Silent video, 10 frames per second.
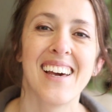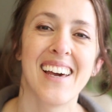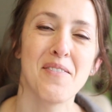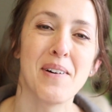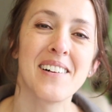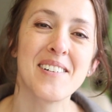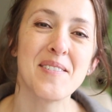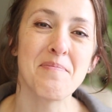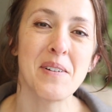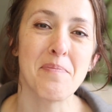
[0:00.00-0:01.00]
hey,
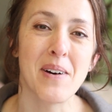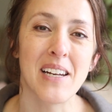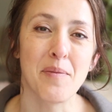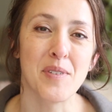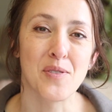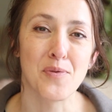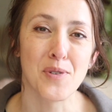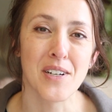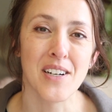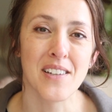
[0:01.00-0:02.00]
welcome. My name is
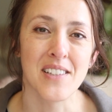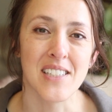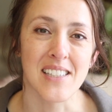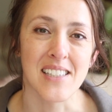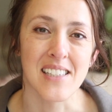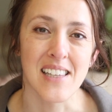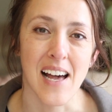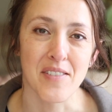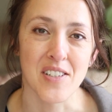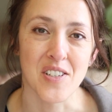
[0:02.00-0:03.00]
Aurora. This is
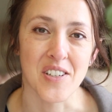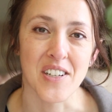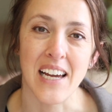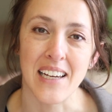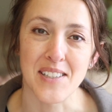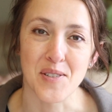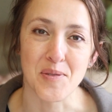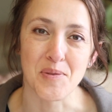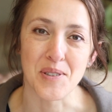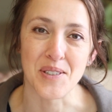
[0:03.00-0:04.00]
Lavender
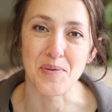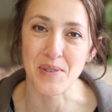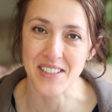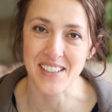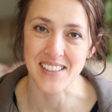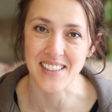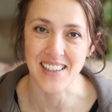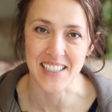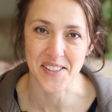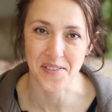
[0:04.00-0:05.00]
Hazelwood Witches.
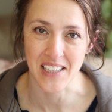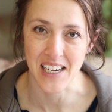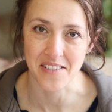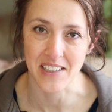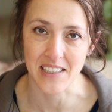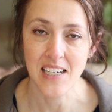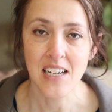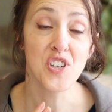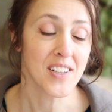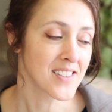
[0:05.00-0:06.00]
Thanks for gathering.
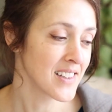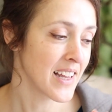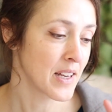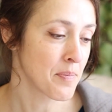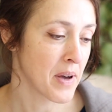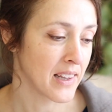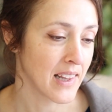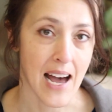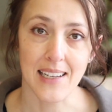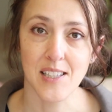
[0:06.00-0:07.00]
Just like my
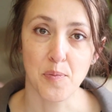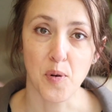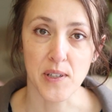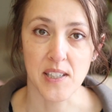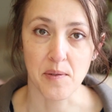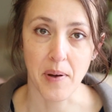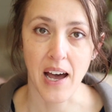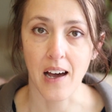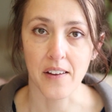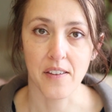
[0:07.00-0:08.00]
last Poison
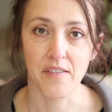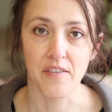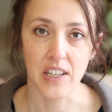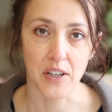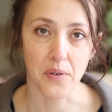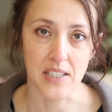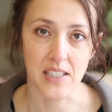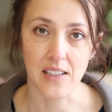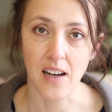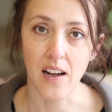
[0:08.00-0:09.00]
Path video I
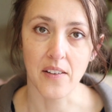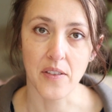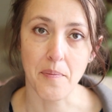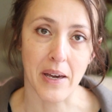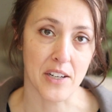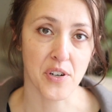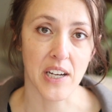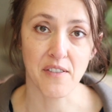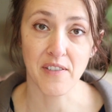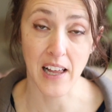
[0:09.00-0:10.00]
did on the
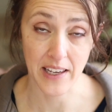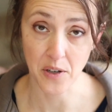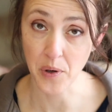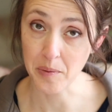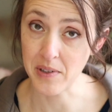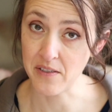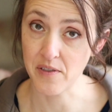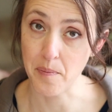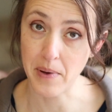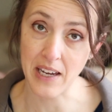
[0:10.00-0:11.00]
Mandrake Flying Ointment from